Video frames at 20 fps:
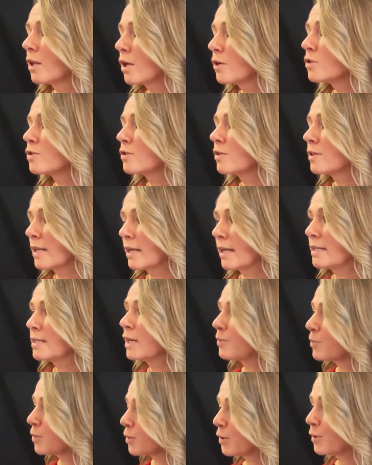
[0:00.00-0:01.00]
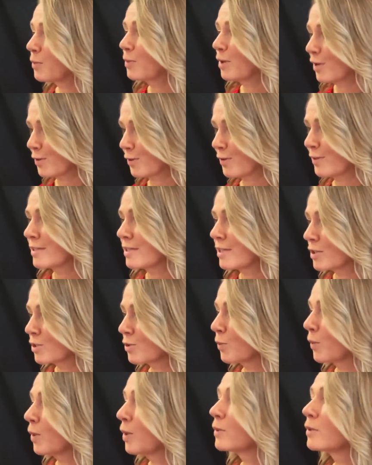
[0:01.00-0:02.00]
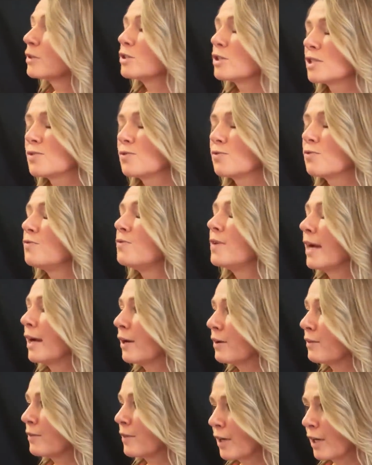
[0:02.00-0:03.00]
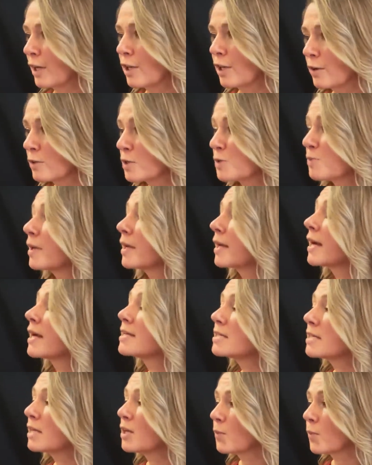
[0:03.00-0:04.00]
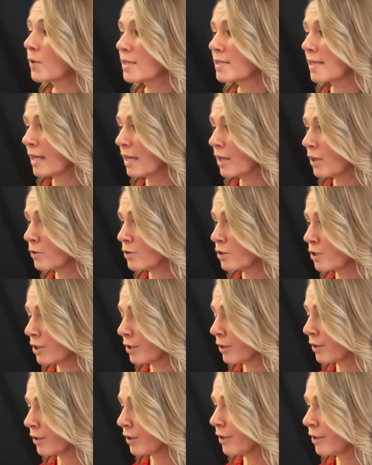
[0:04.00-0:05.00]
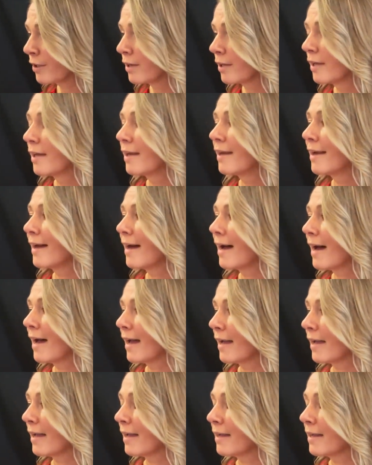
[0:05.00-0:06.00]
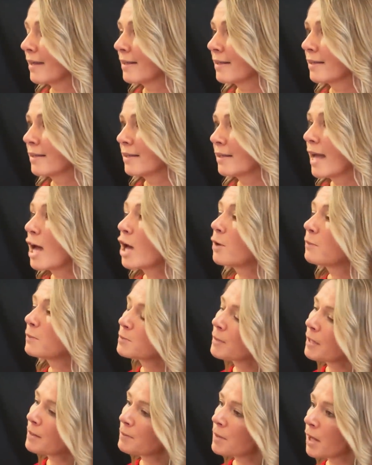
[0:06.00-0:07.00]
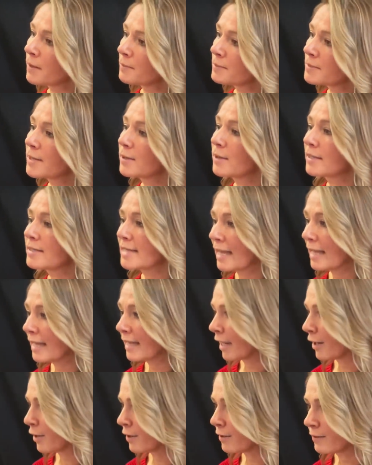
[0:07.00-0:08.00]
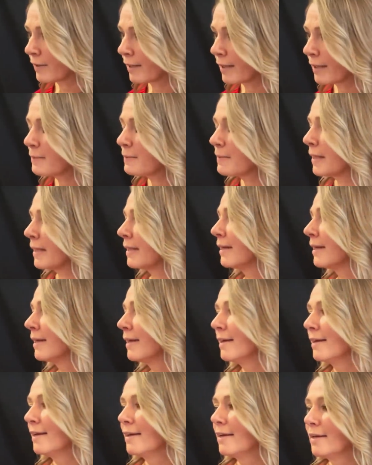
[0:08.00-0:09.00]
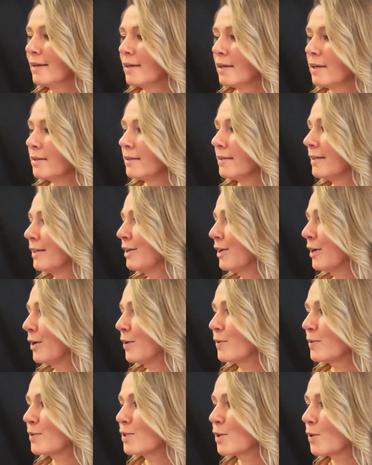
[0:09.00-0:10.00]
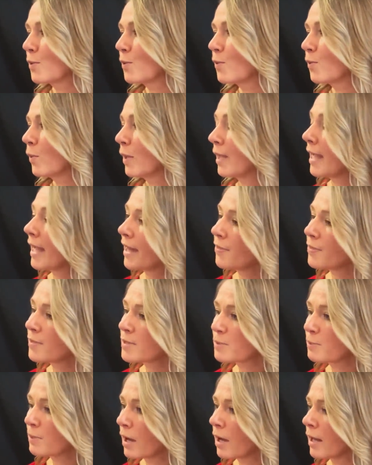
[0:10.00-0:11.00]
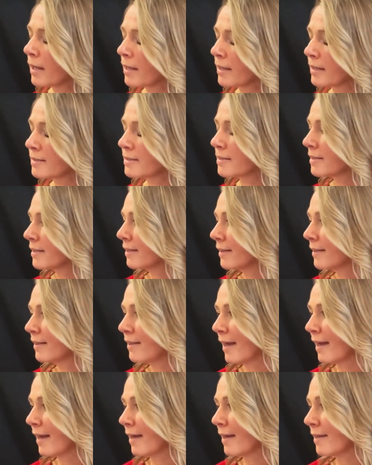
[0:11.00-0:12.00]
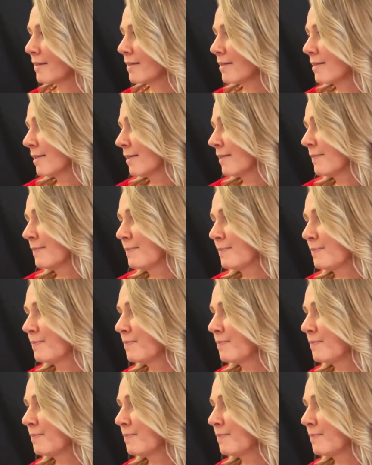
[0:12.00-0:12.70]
closer than a typical brother and sister we were just very very close because he was eight years younger i helped my mom t- take care of him and you know, so we had this bond that